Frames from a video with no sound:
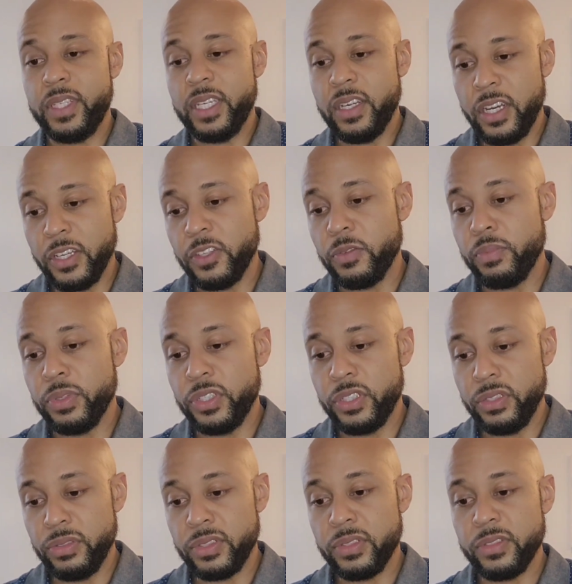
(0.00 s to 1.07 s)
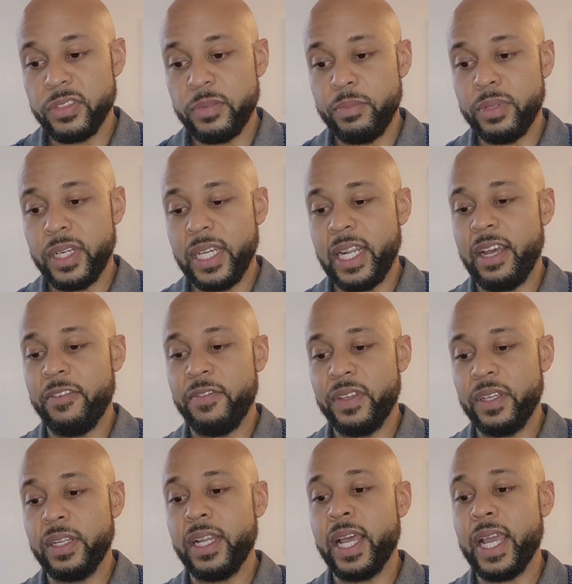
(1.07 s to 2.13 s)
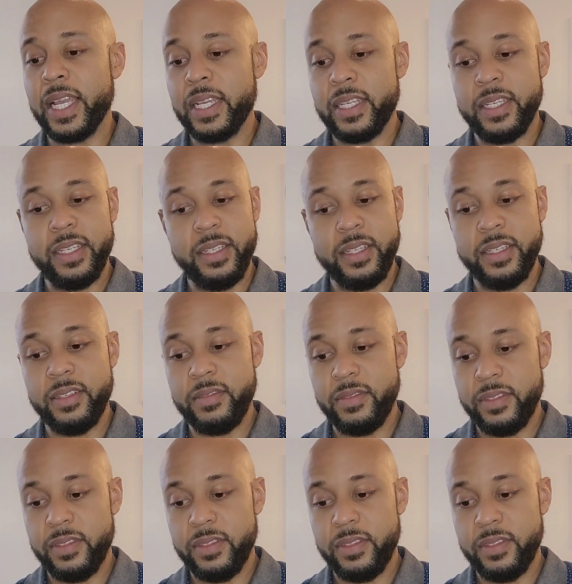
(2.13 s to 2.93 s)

the other producers, but I feel like he